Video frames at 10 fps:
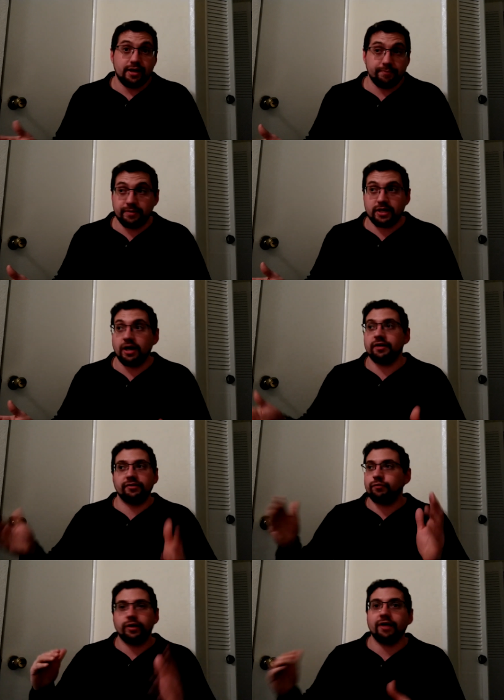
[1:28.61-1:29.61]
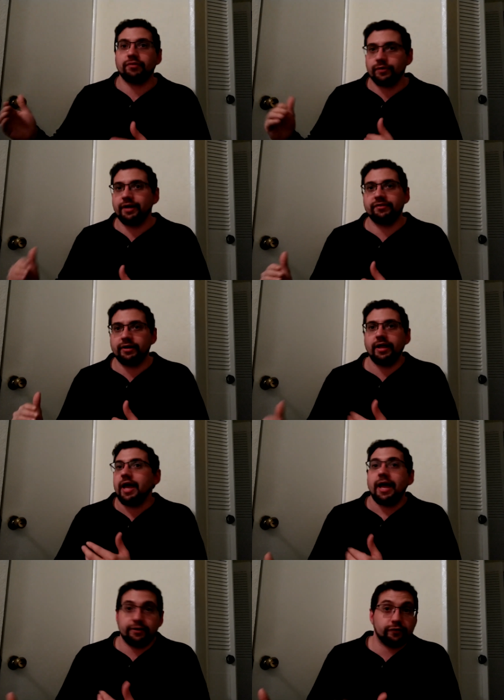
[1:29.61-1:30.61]
because of whatever reason,
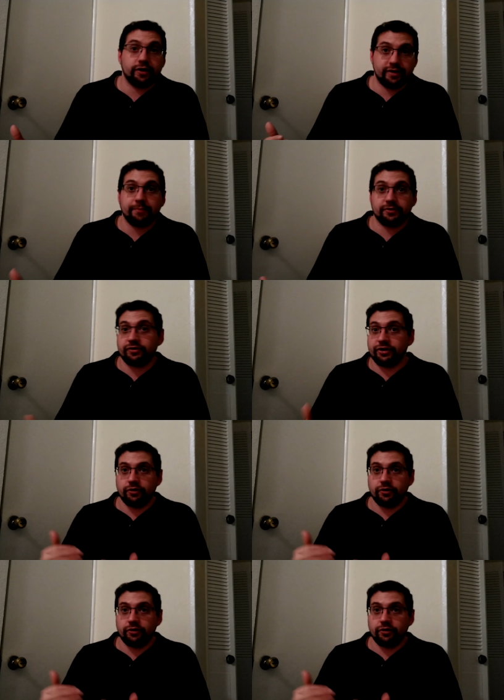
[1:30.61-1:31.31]
as far as I'm concerned,